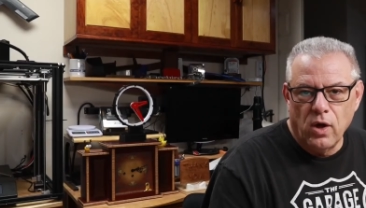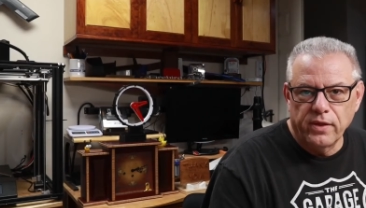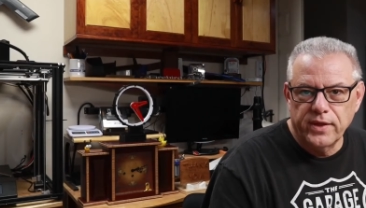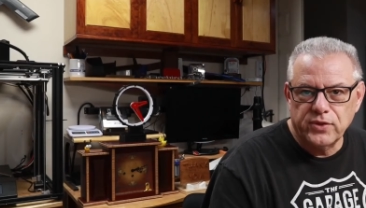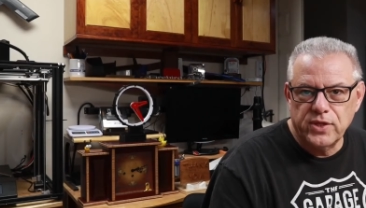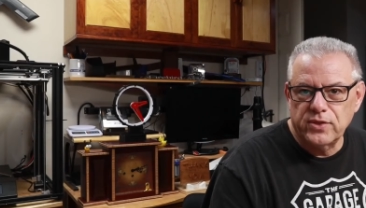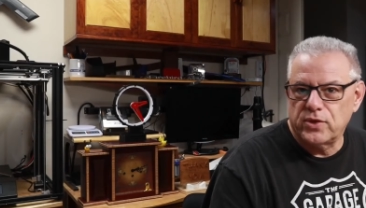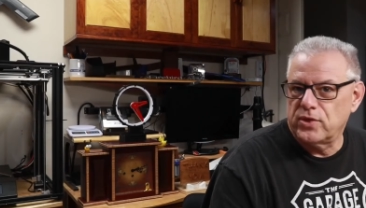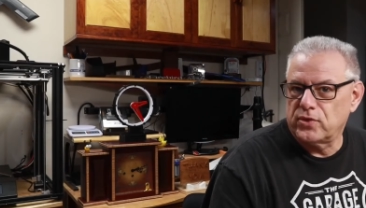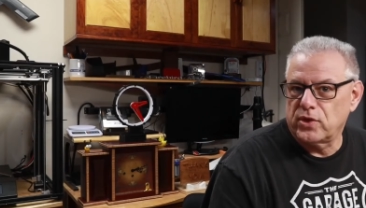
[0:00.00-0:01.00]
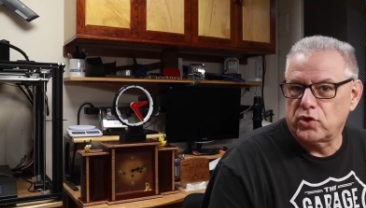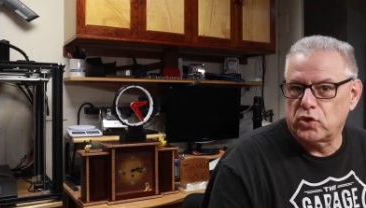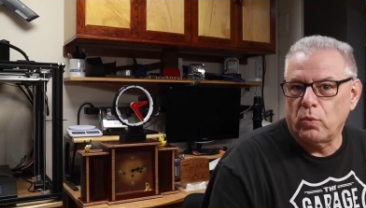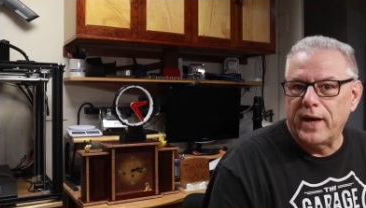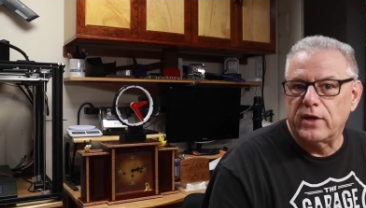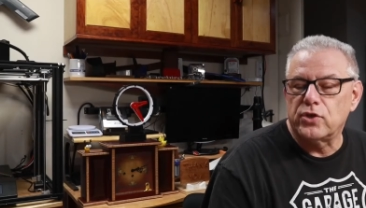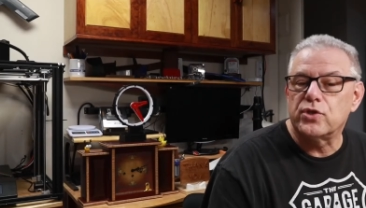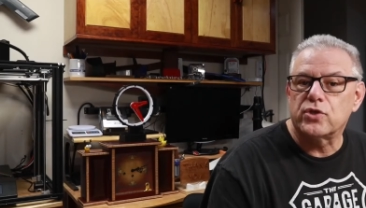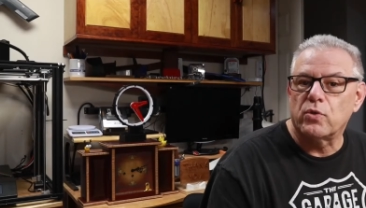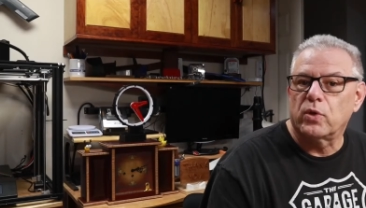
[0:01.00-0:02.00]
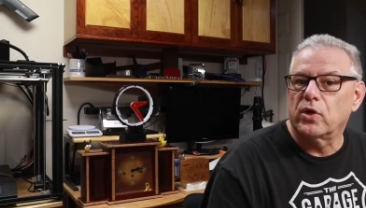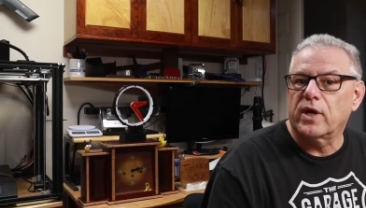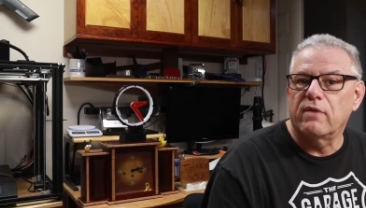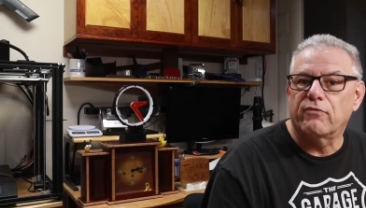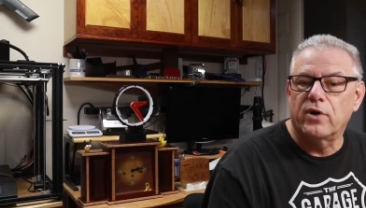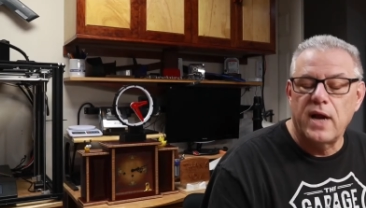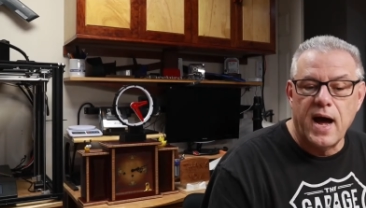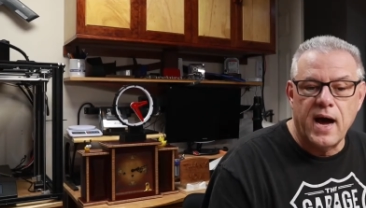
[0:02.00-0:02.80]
all this is a switch, so we're looking for an